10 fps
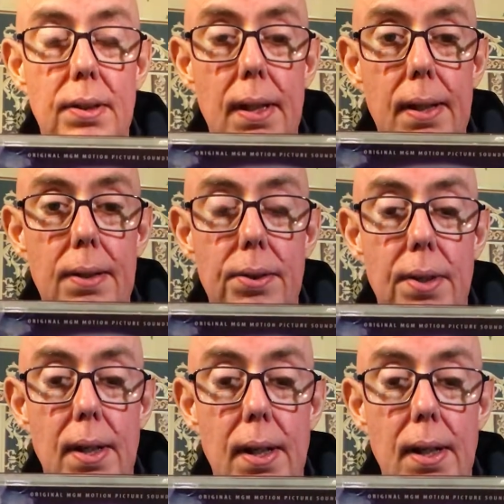is
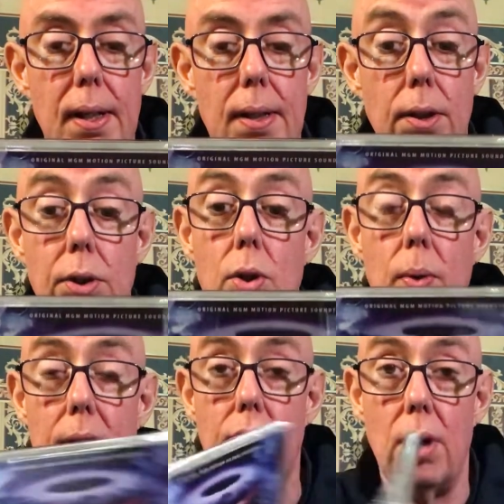the new
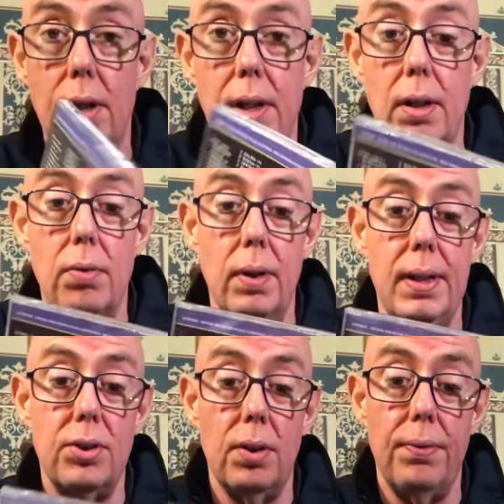Entrada
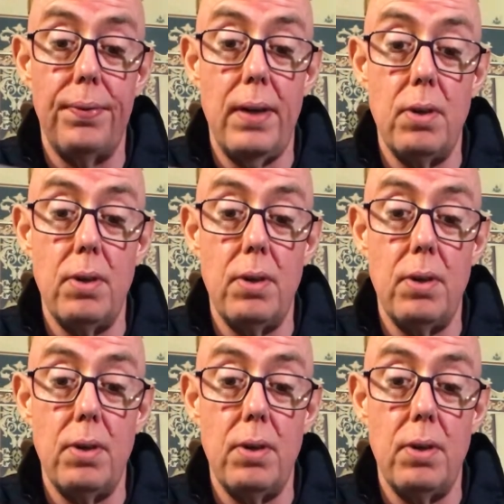release of Henry